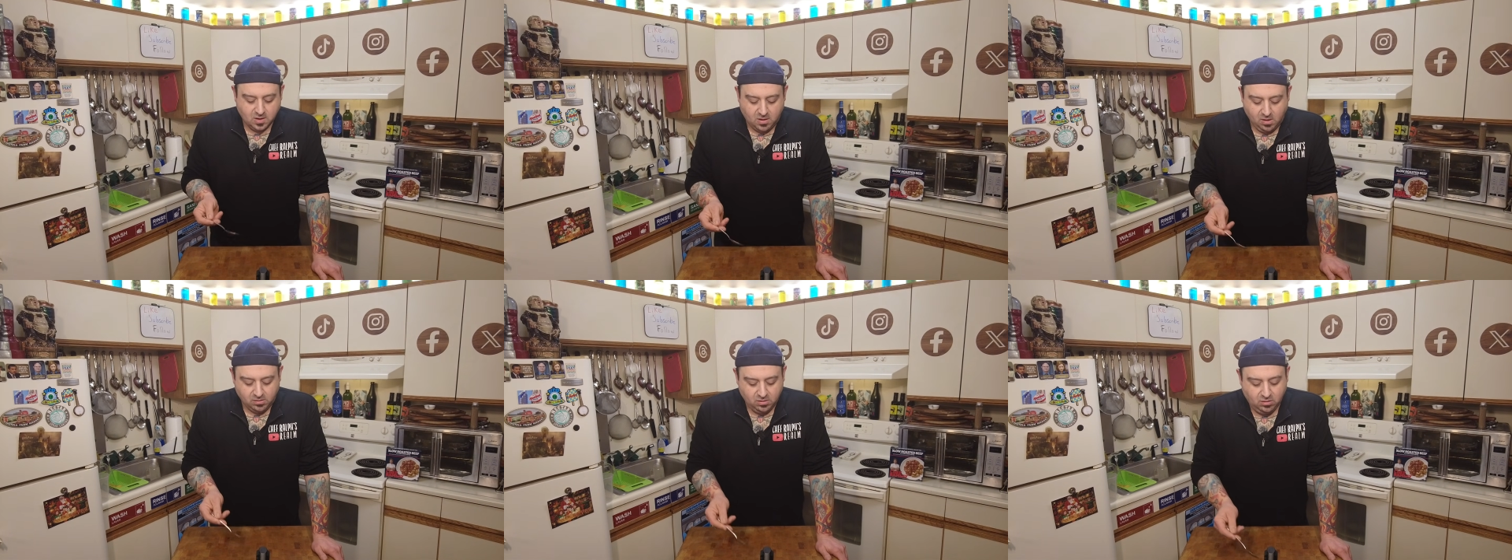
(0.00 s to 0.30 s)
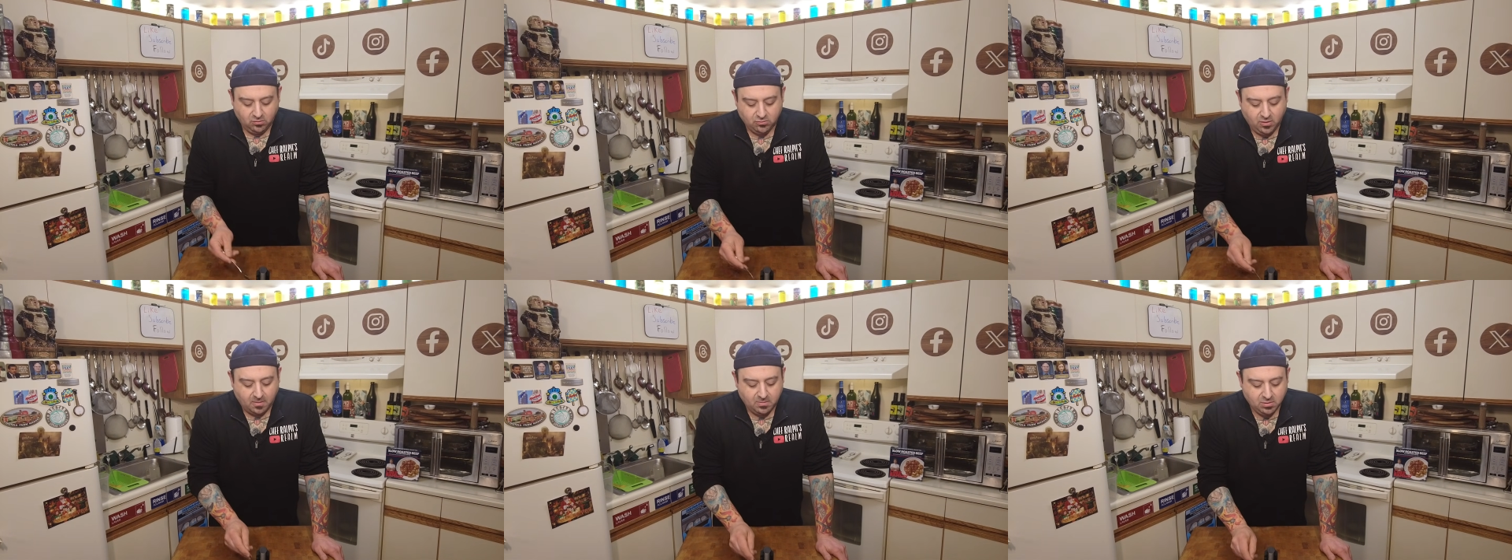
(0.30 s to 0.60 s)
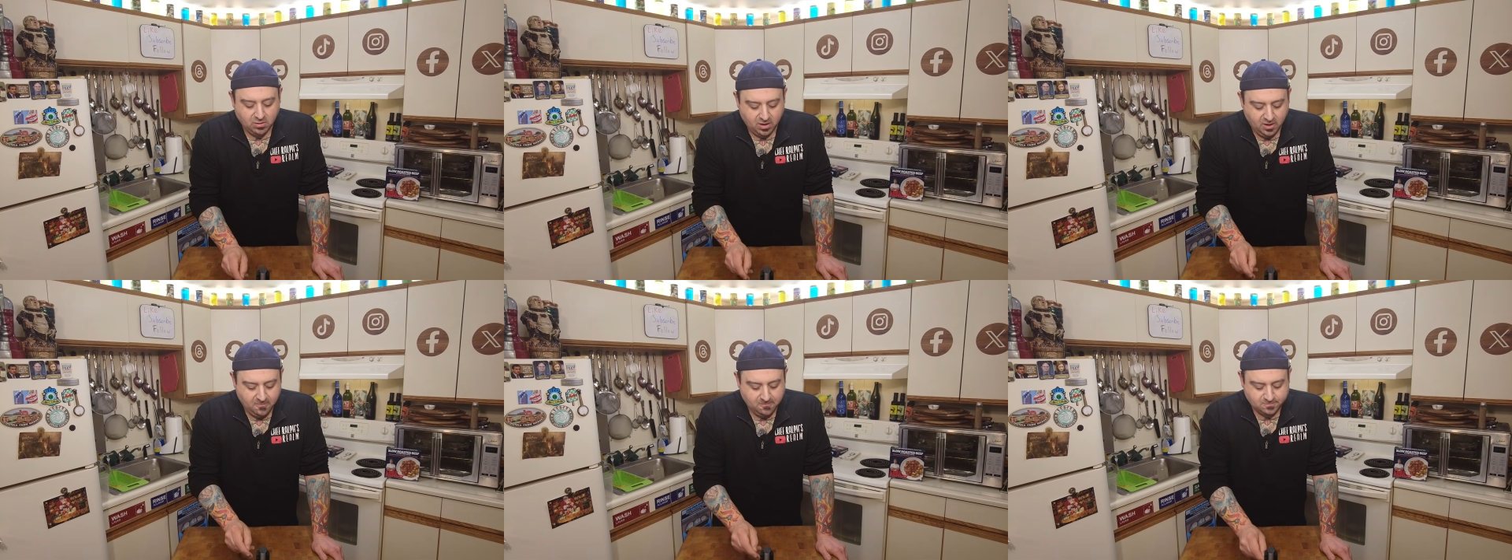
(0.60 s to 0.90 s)
a little
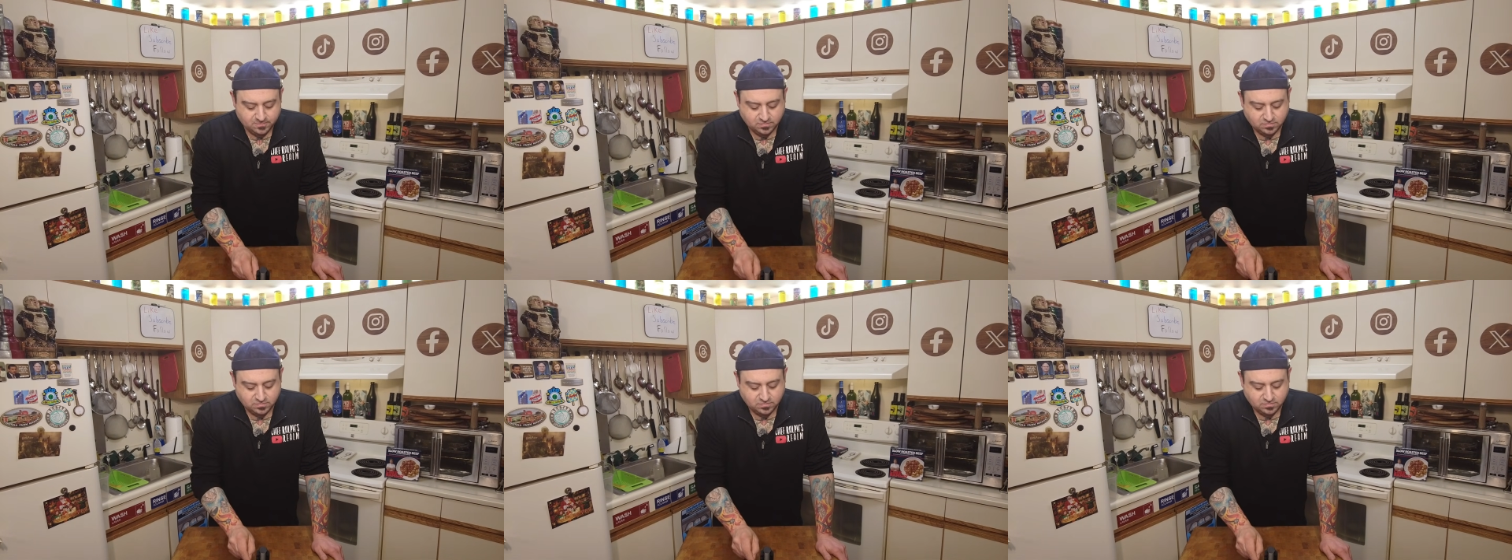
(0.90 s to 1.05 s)
rubbery.